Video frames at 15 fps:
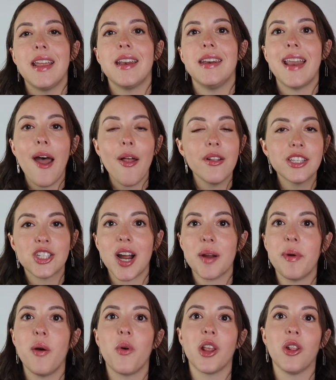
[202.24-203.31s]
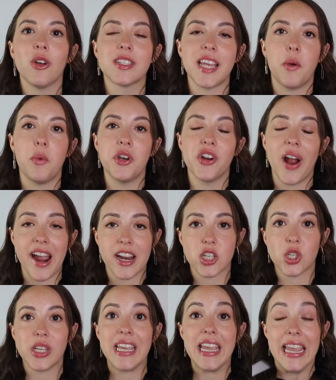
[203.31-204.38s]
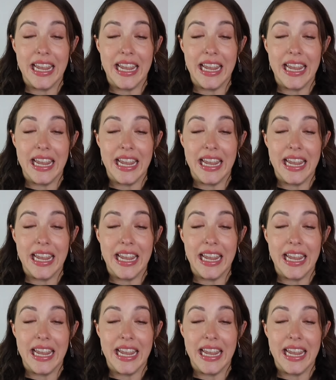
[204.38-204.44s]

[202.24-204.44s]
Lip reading: Now let's talk about what it looks like when you're actually